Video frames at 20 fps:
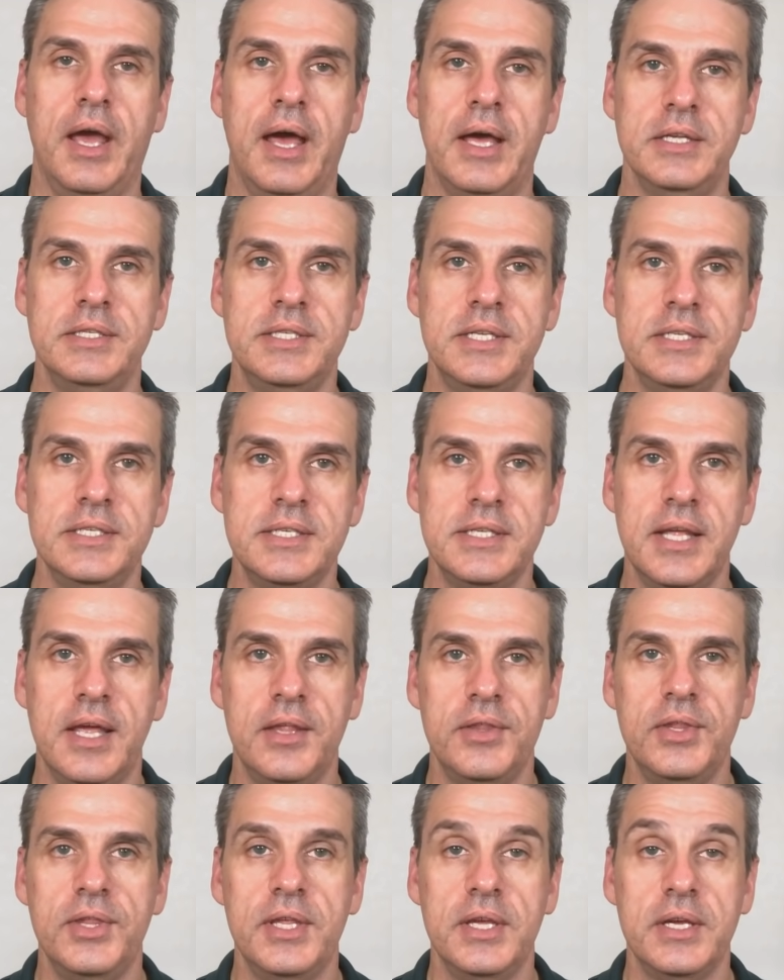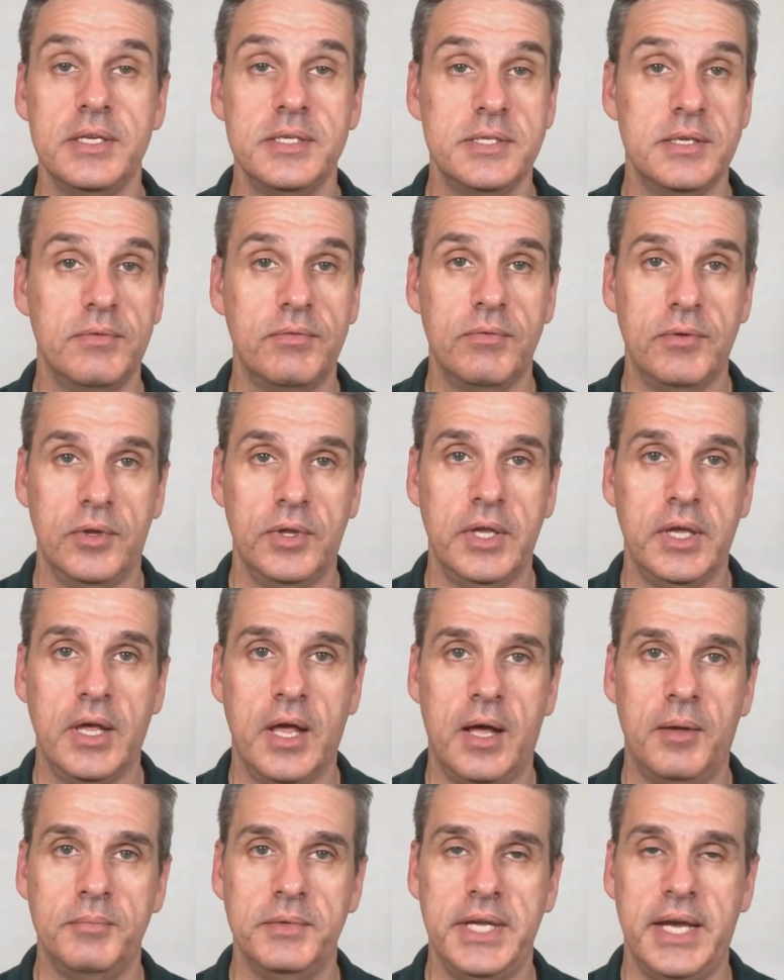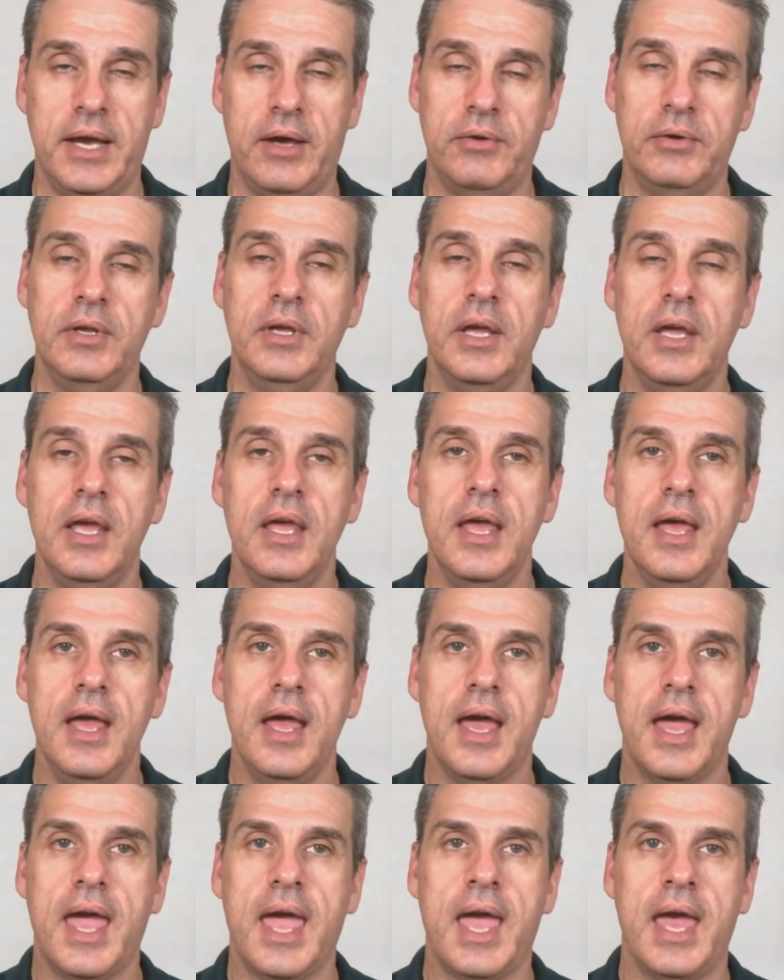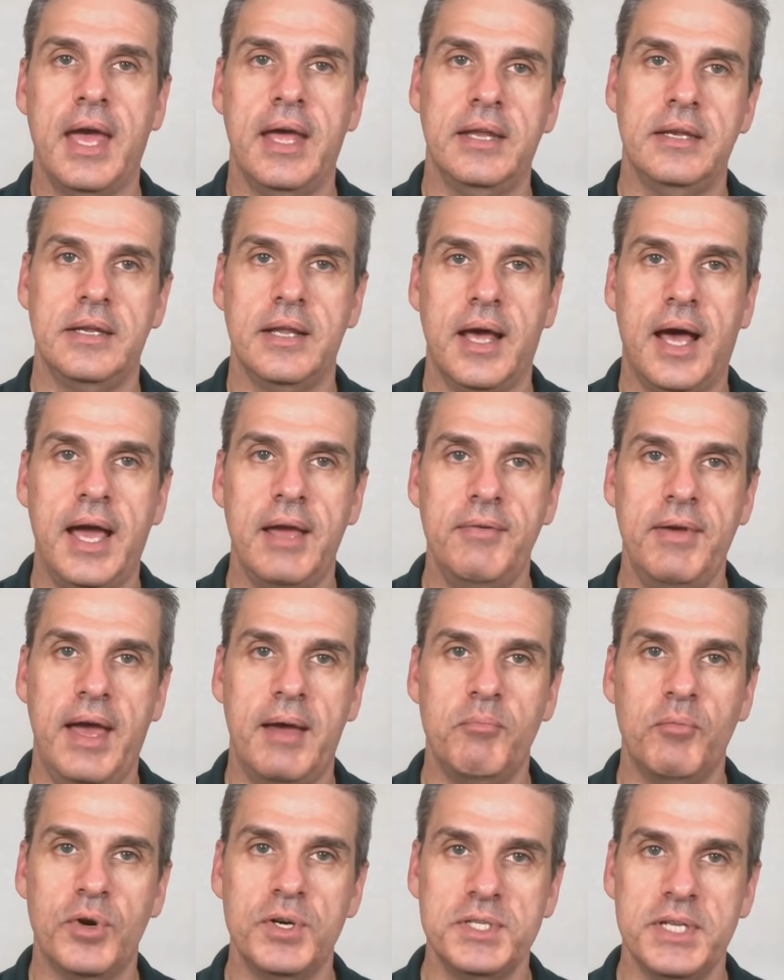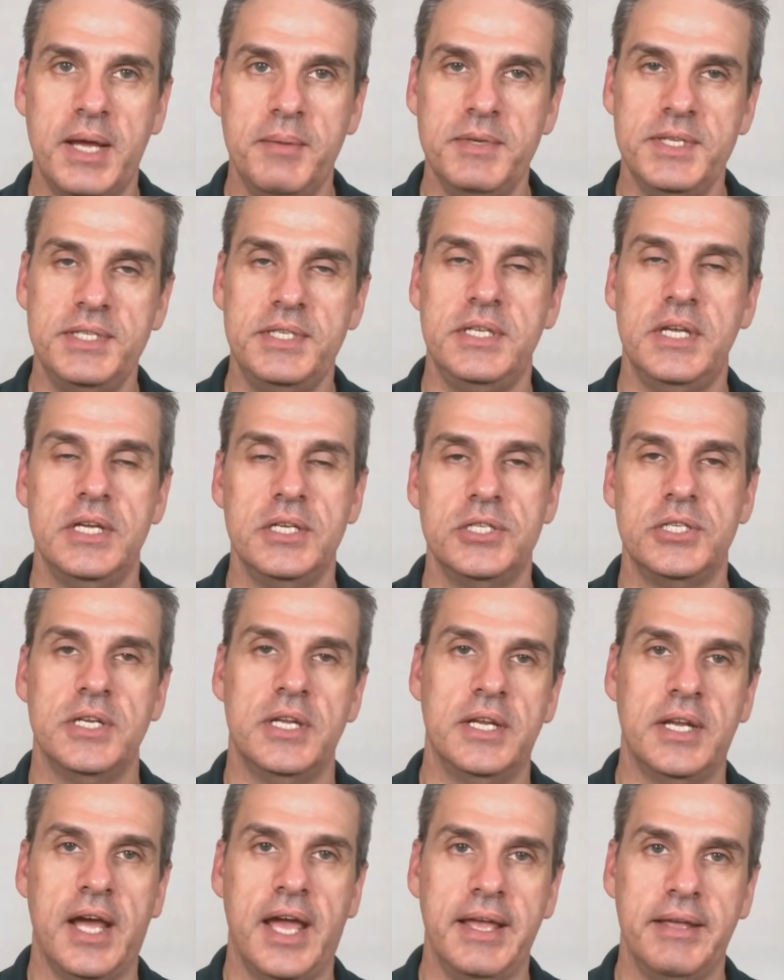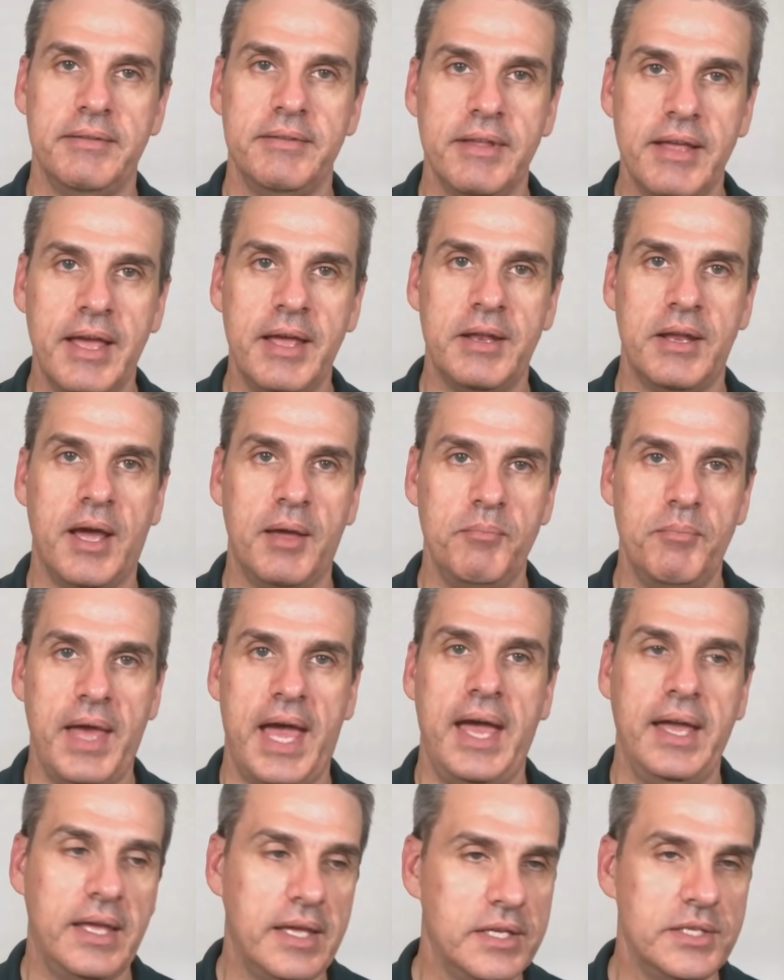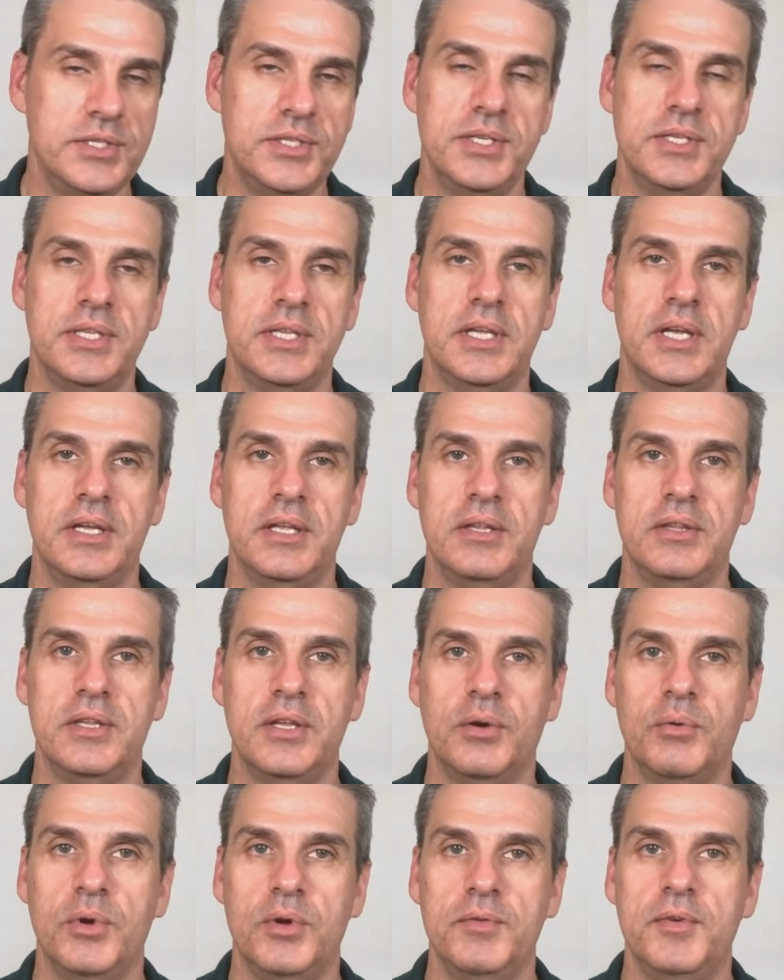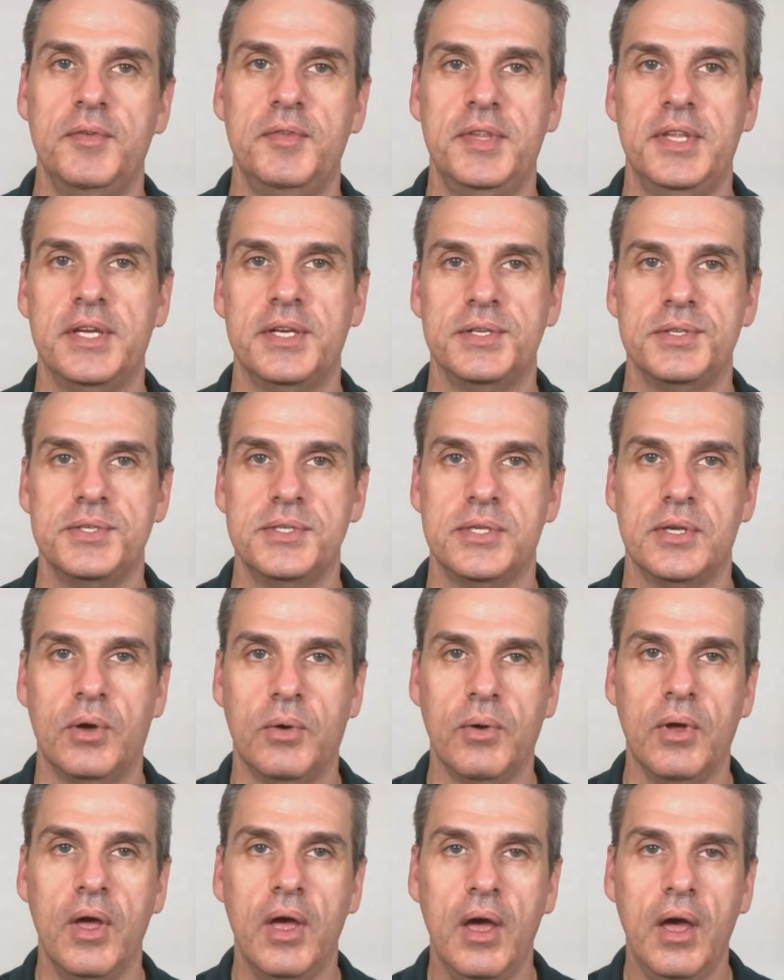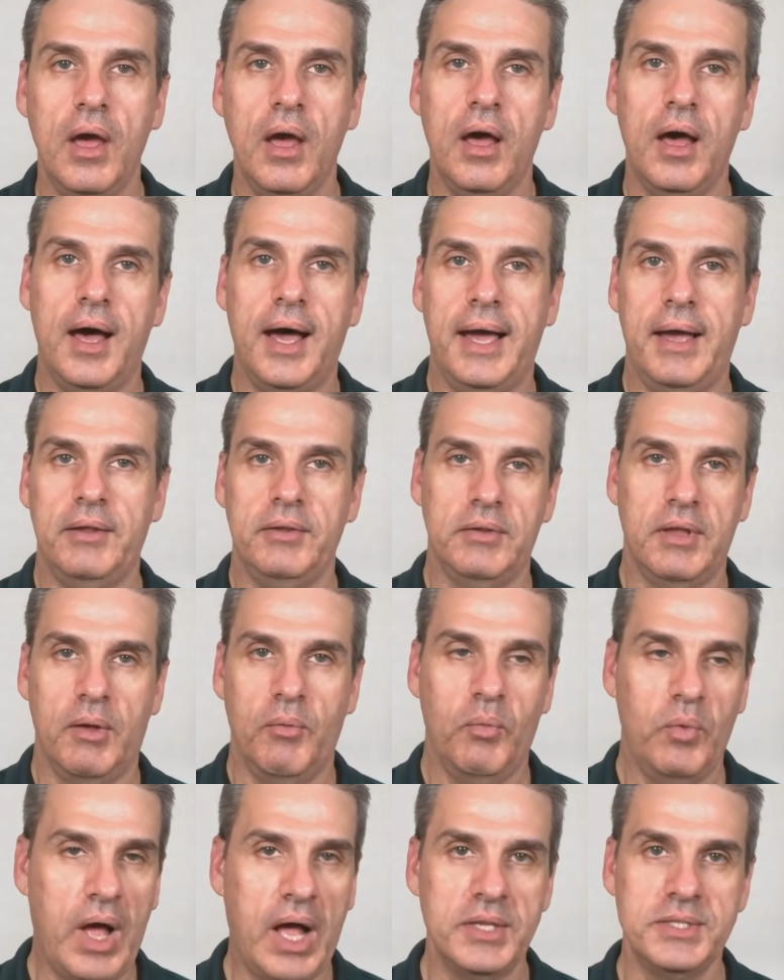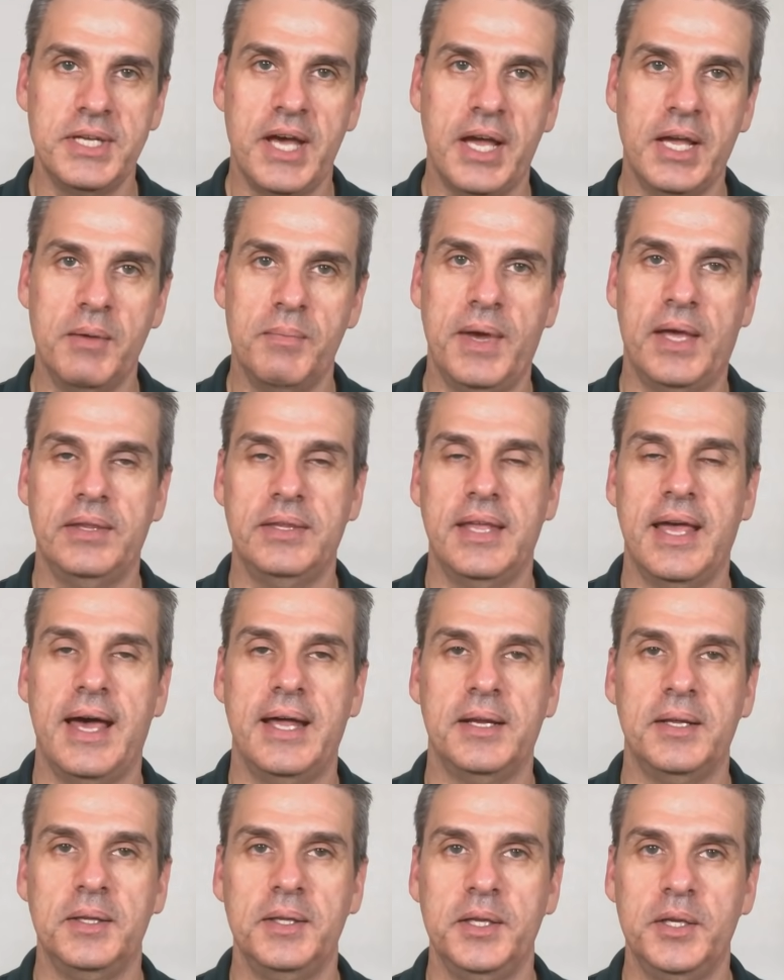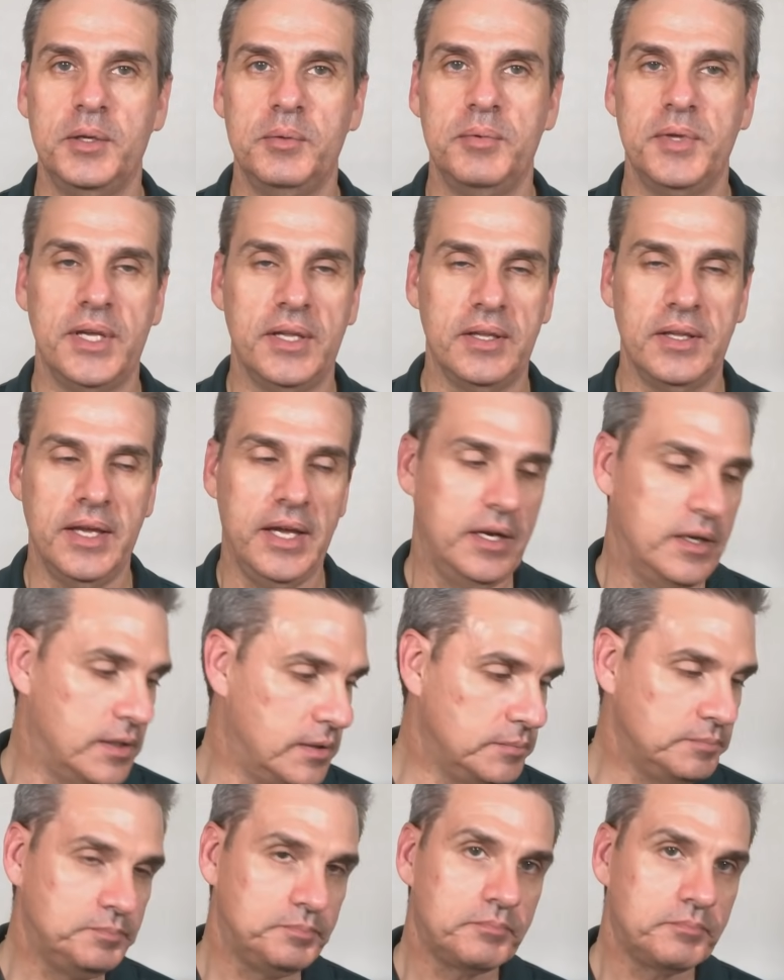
Since then, things have really calmed down and I've had more time to stitch, and I'm back into the groove of things. So I'll talk about that a little bit later.